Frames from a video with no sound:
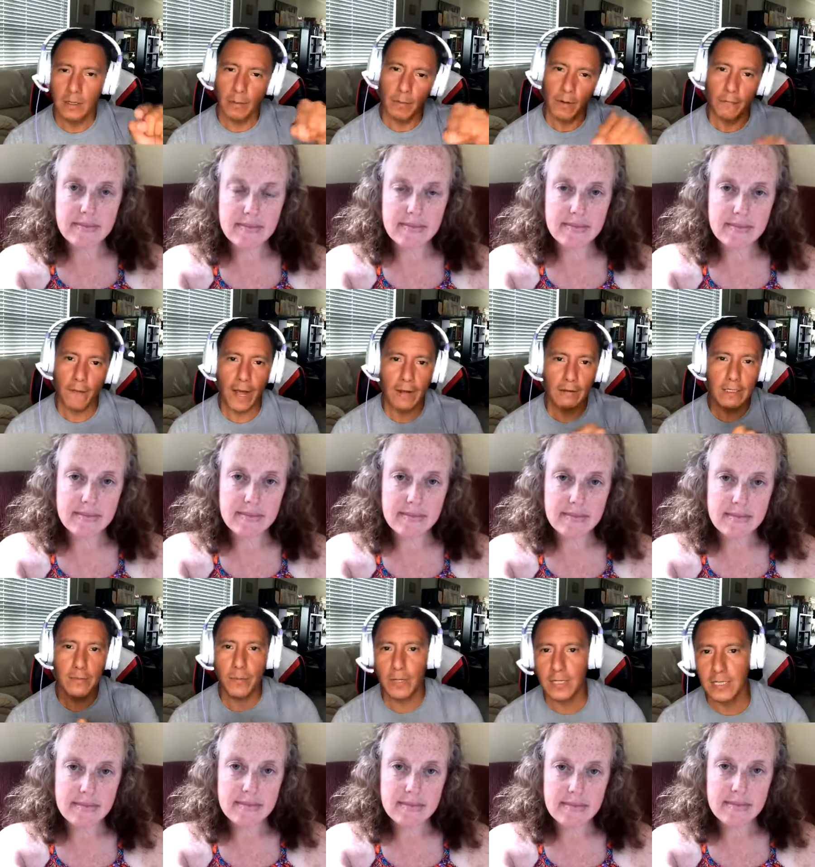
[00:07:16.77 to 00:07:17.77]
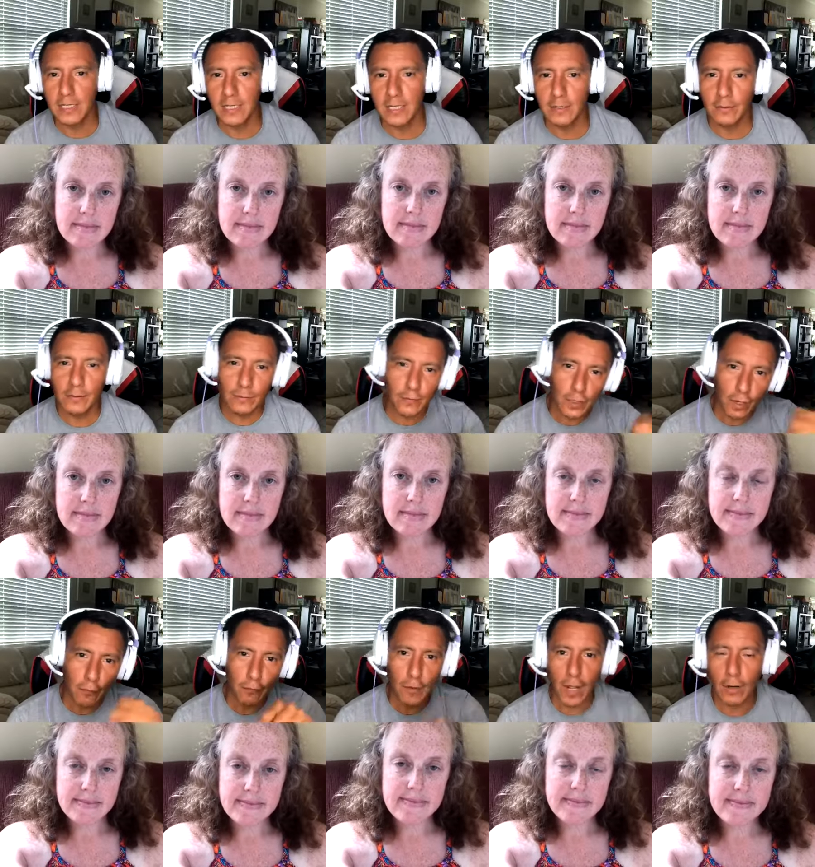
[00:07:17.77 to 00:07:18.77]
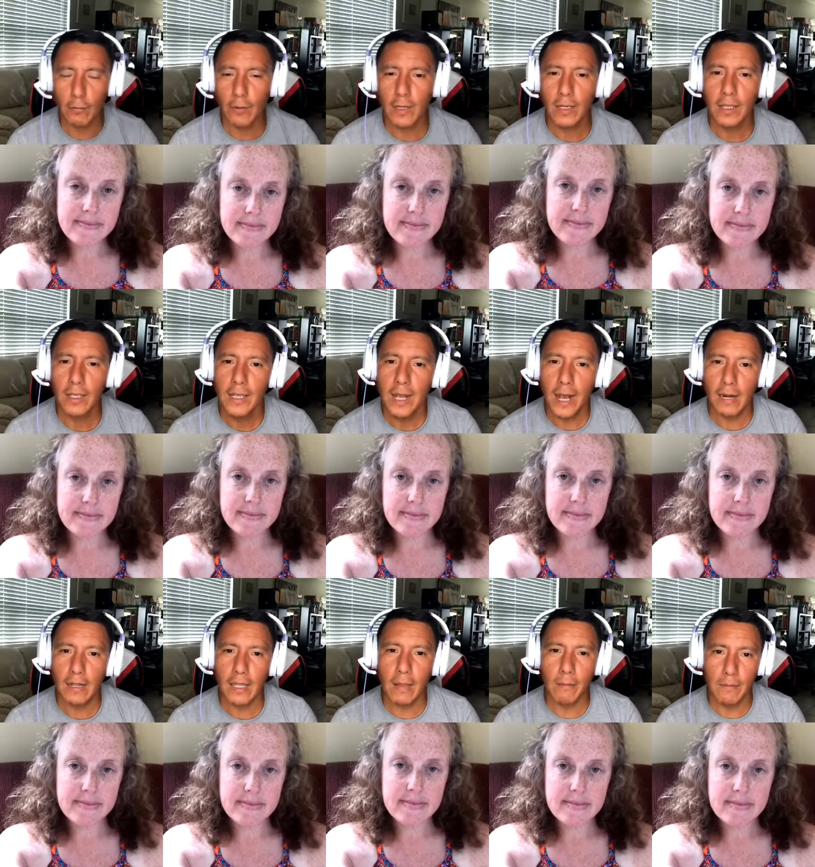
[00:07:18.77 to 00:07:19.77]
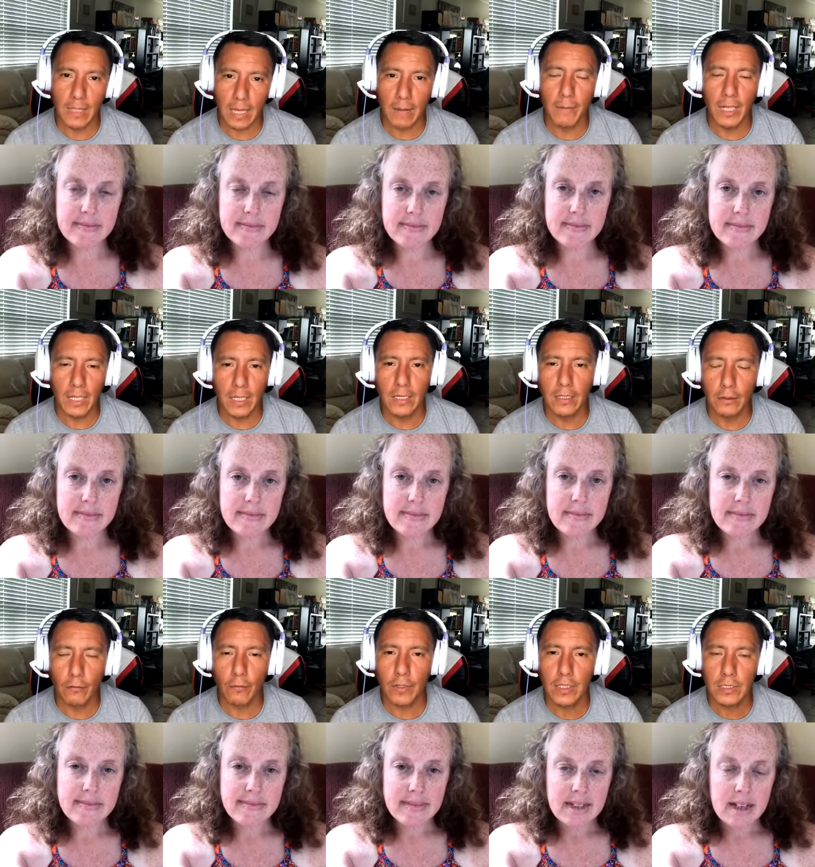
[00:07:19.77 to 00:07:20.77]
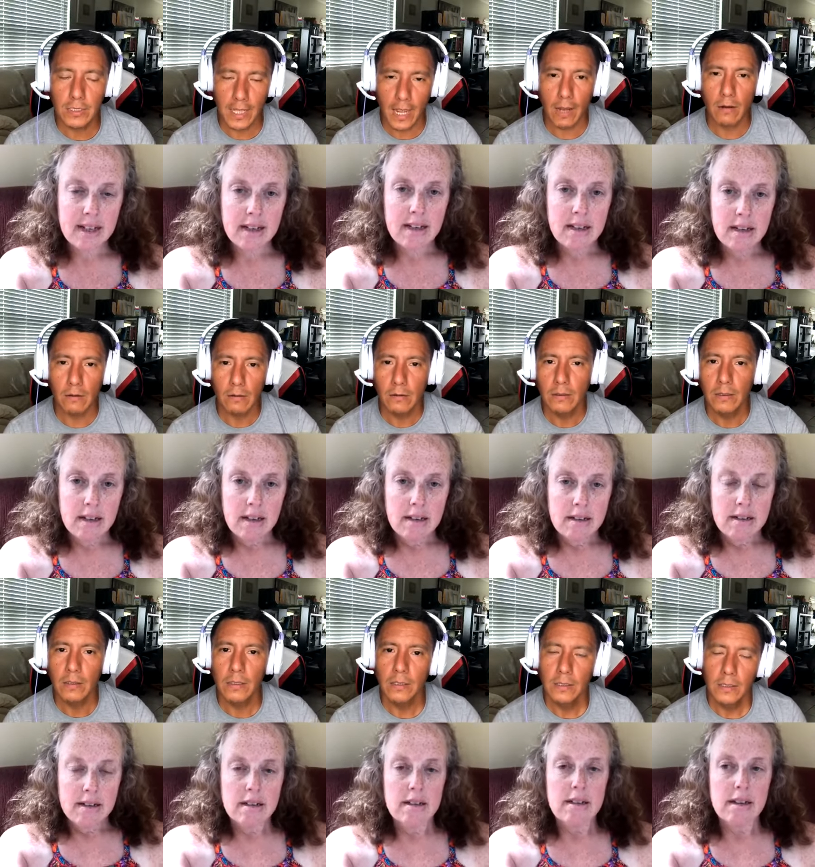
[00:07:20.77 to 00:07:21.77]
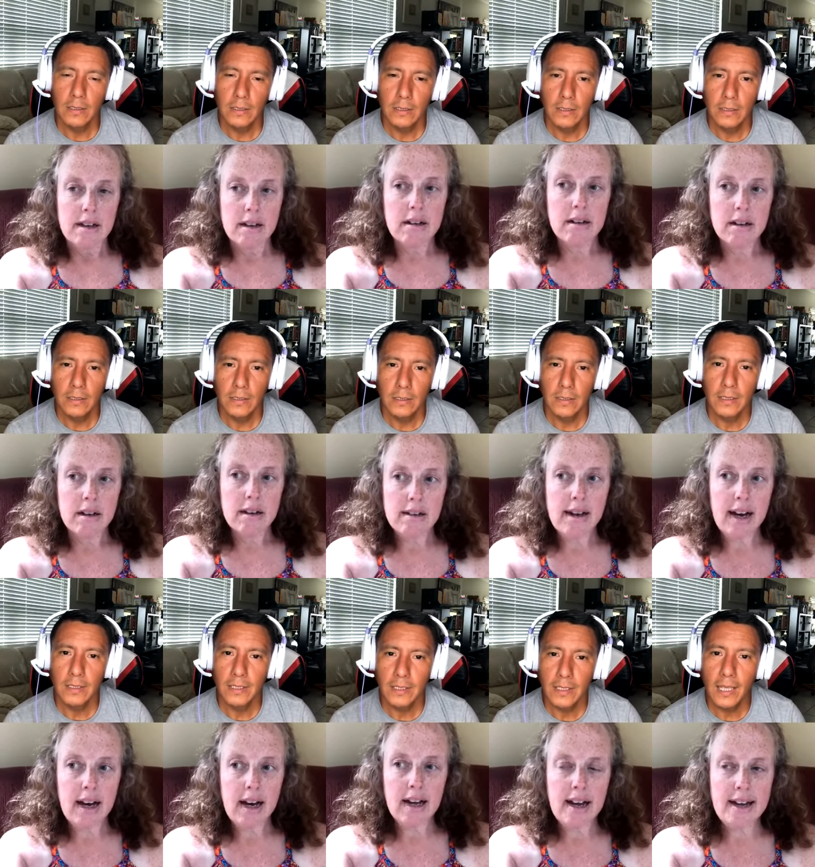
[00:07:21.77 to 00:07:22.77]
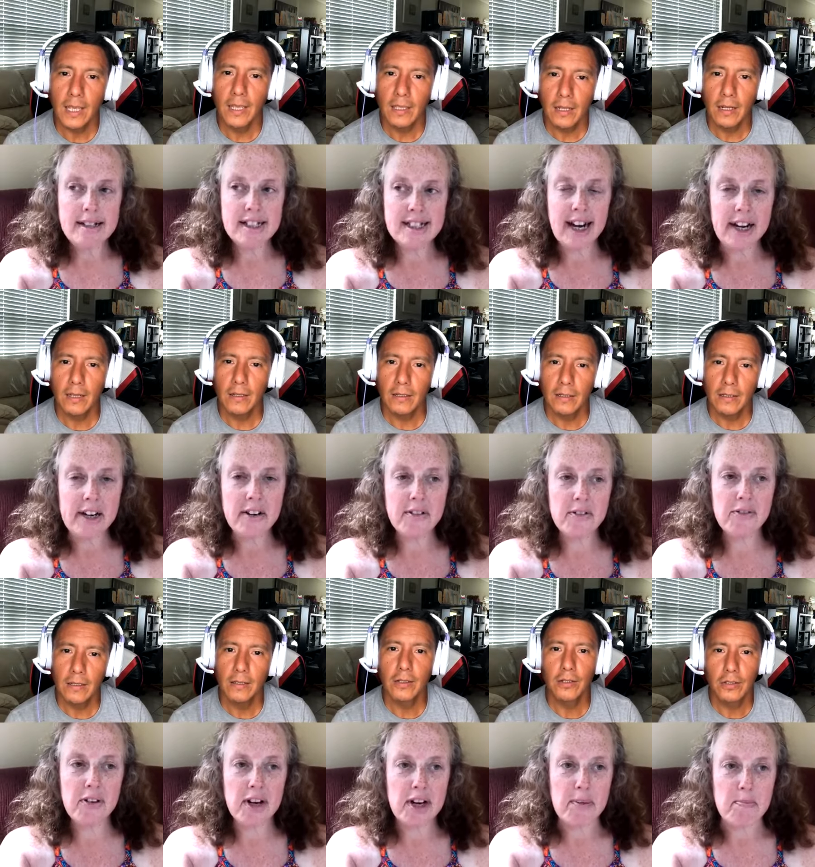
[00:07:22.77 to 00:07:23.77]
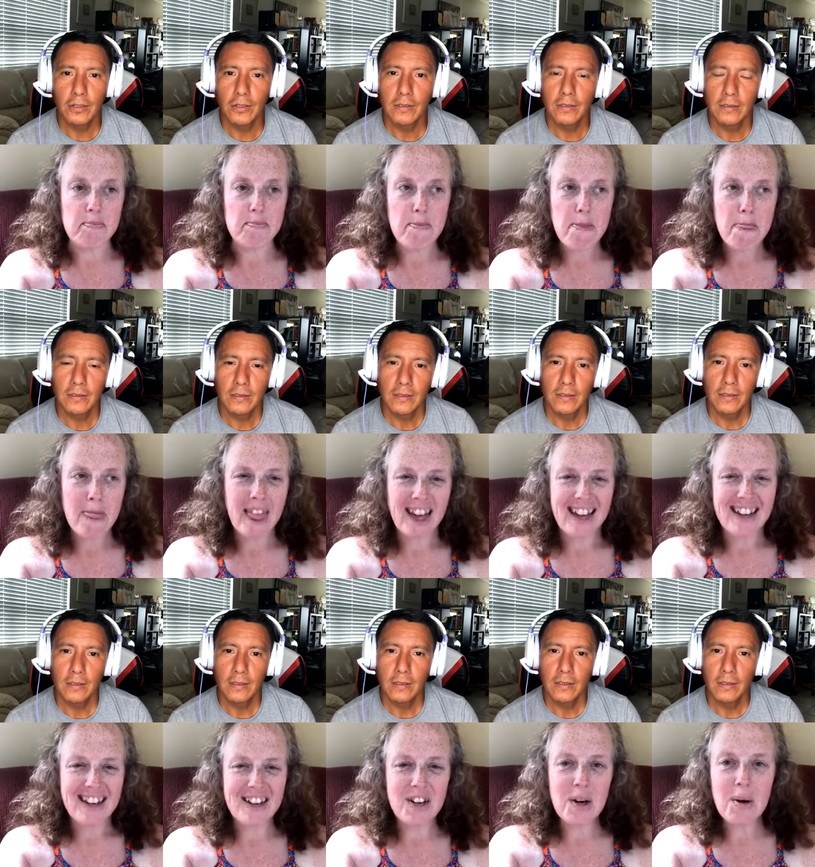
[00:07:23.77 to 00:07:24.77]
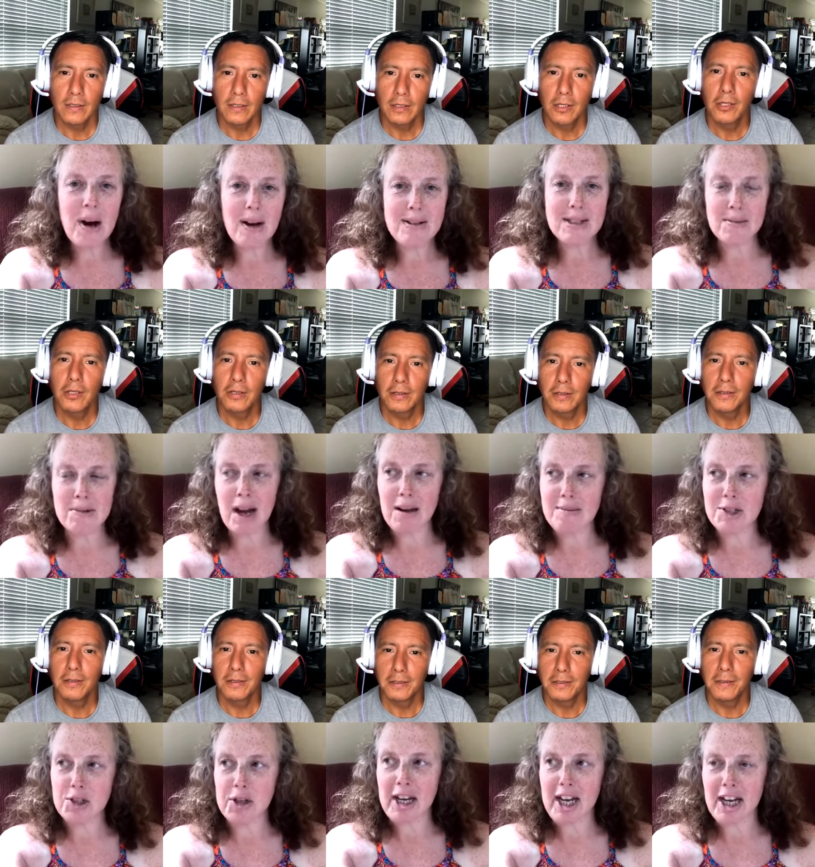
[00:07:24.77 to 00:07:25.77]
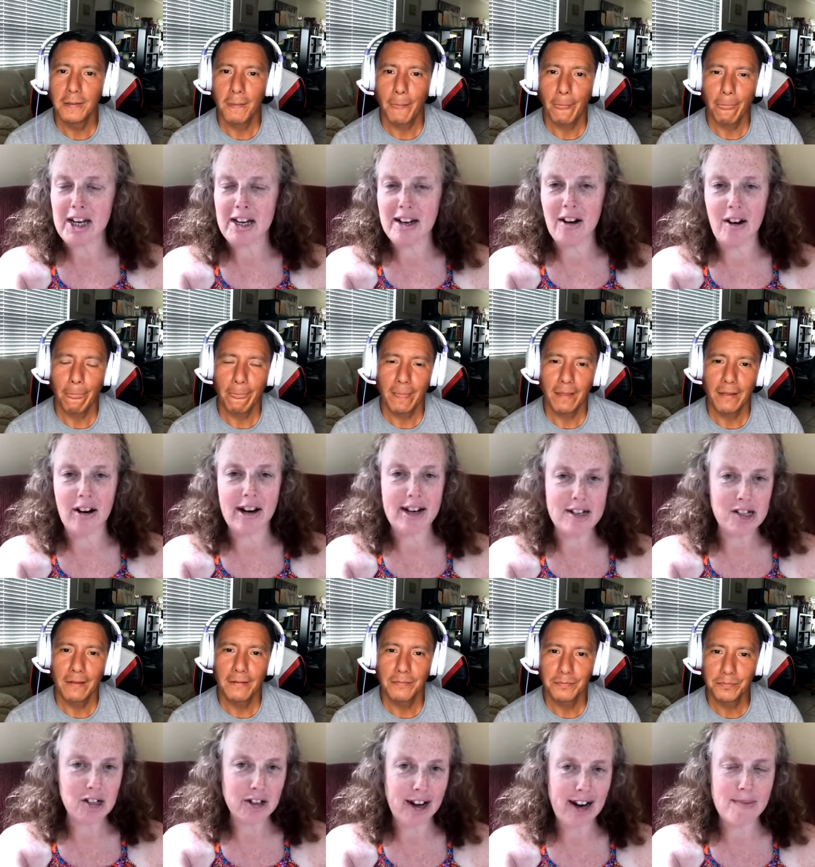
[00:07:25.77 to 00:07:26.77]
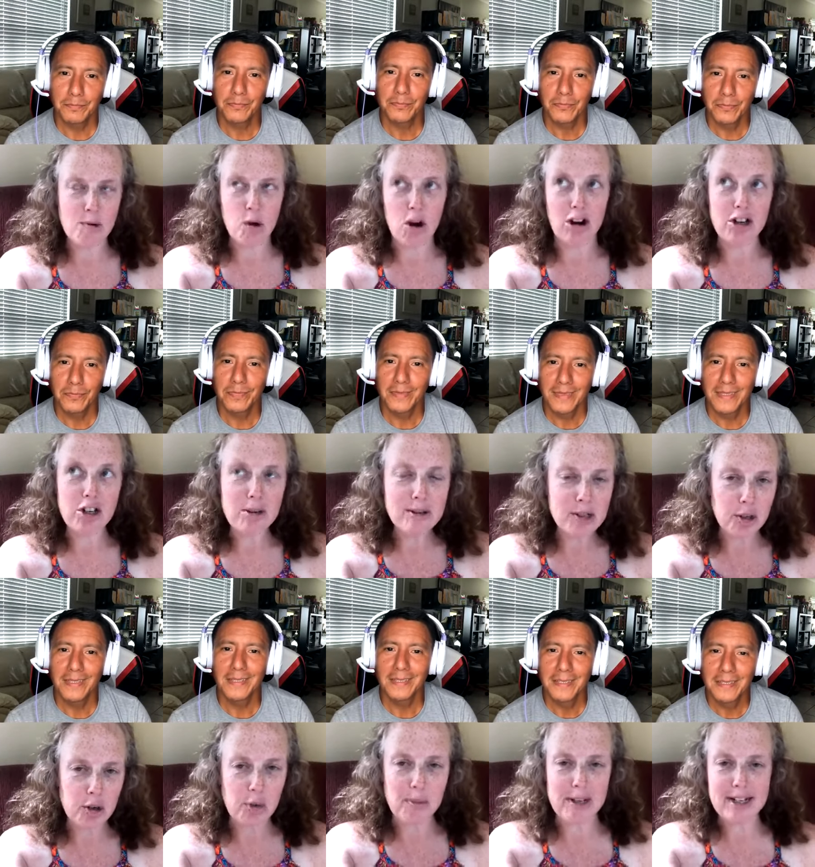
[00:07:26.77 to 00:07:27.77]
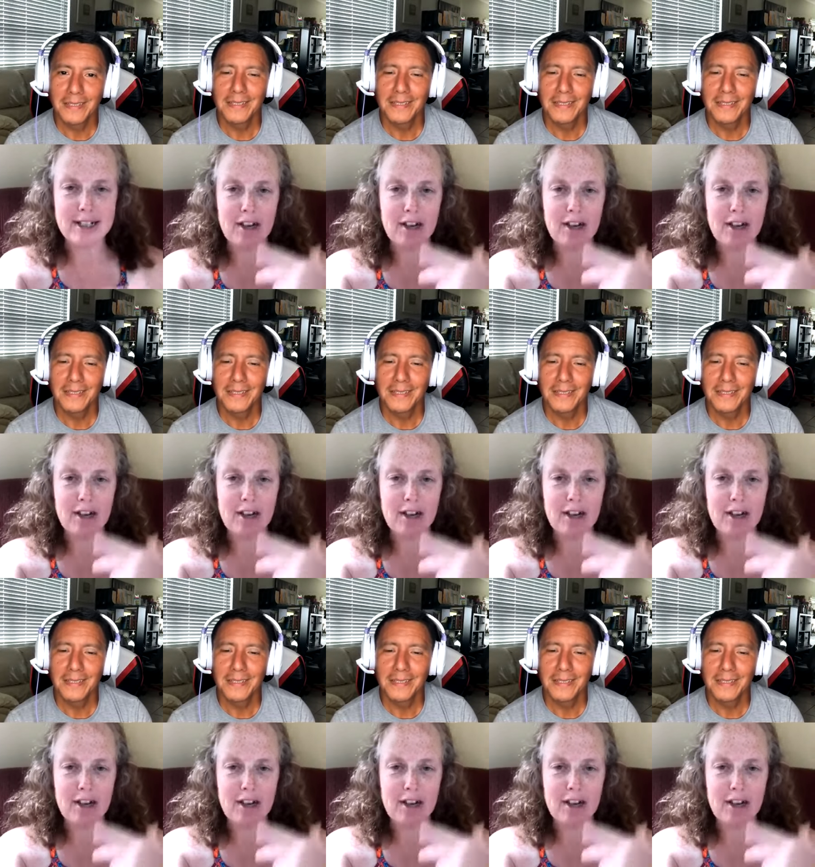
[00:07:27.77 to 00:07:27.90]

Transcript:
Speaker 1: gonna follow this person. Start following. How did that did that make any difference now?
Speaker 2: Yeah, it's kind of. Um you know how sometimes you get on Instagram or on YouTube and you start